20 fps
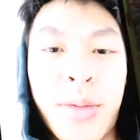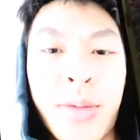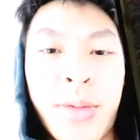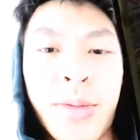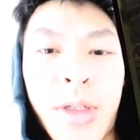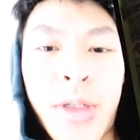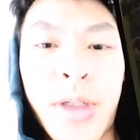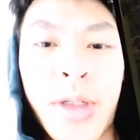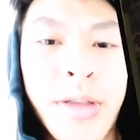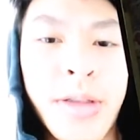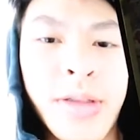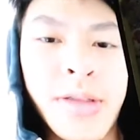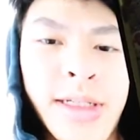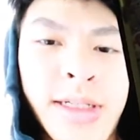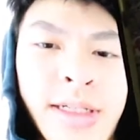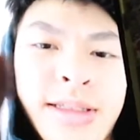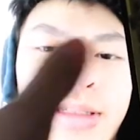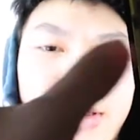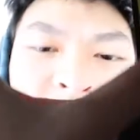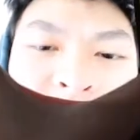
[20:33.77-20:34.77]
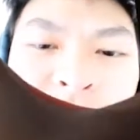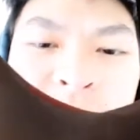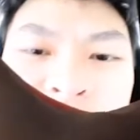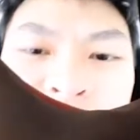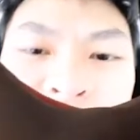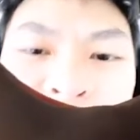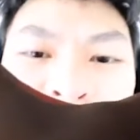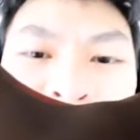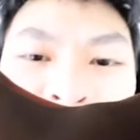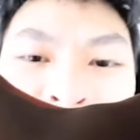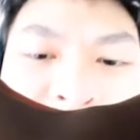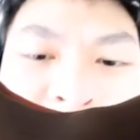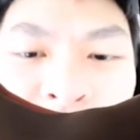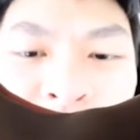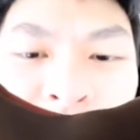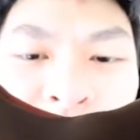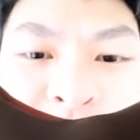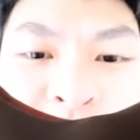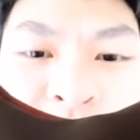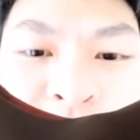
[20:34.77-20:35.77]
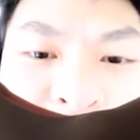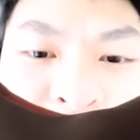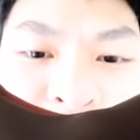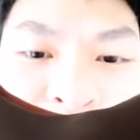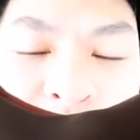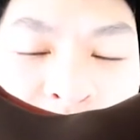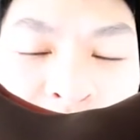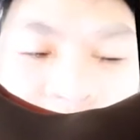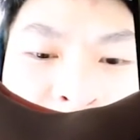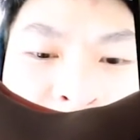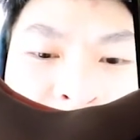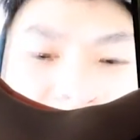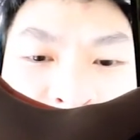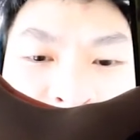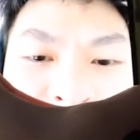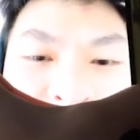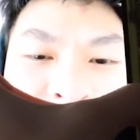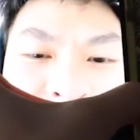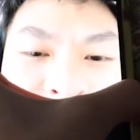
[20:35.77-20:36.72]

world. How are you today?